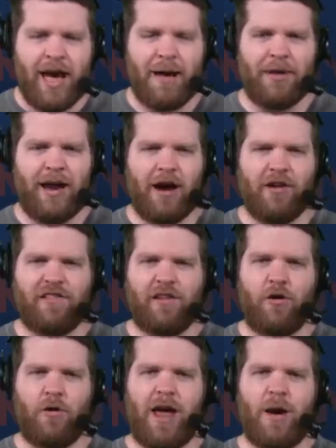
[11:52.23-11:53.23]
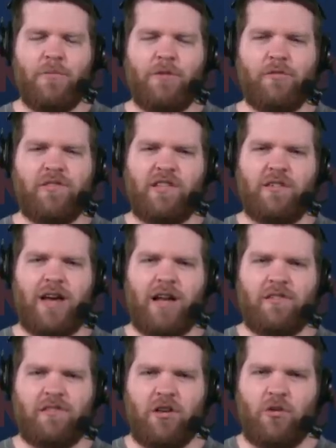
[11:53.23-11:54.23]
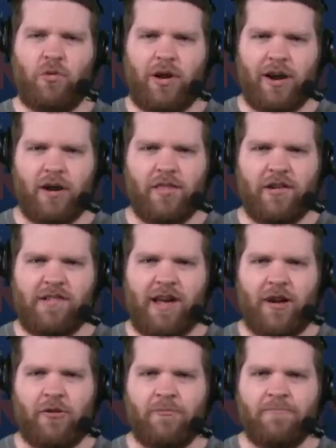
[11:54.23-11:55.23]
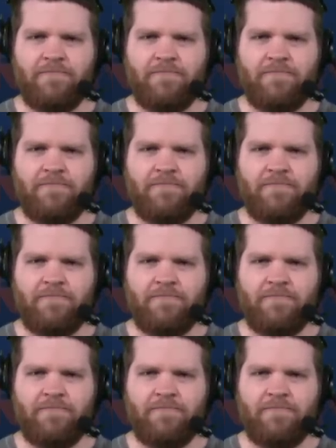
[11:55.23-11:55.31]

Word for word: I've been Harrison Graham. We will see you guys soon here on the channel.